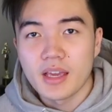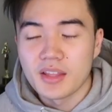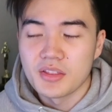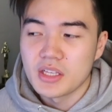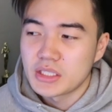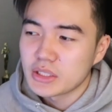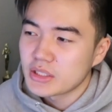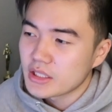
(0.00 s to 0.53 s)

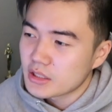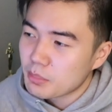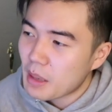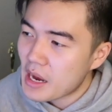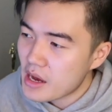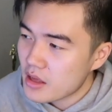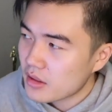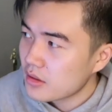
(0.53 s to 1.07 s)
And this is its
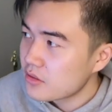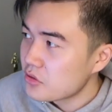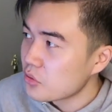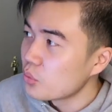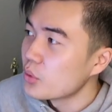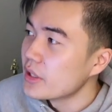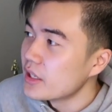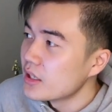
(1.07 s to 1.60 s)
path to
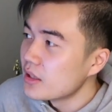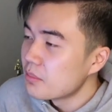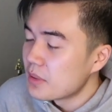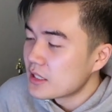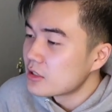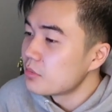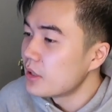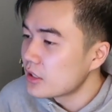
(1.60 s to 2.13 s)
win
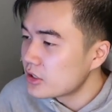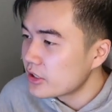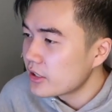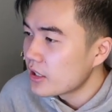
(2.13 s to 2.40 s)
Best Picture.